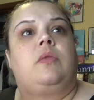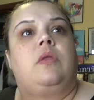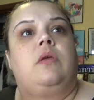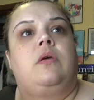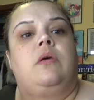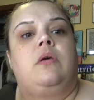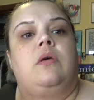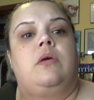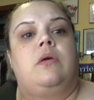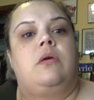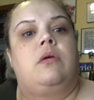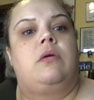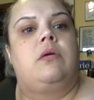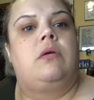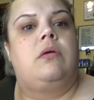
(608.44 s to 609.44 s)

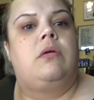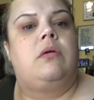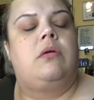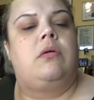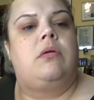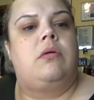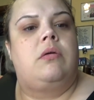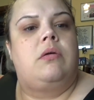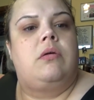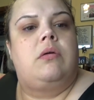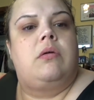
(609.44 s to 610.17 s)
(silence)